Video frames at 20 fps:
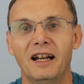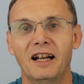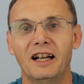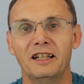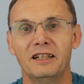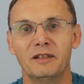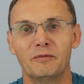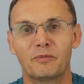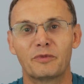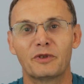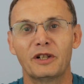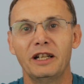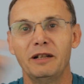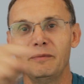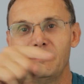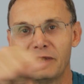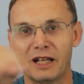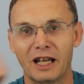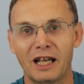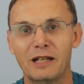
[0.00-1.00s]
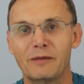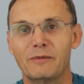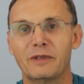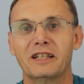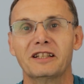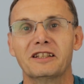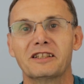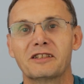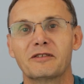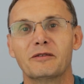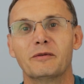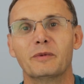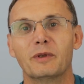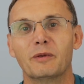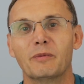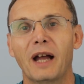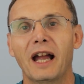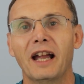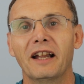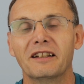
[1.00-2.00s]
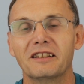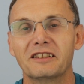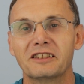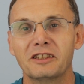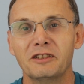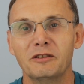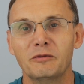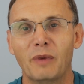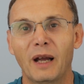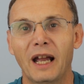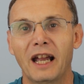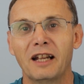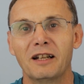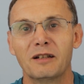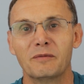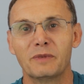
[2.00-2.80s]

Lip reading: And a bream came in the swim about £2.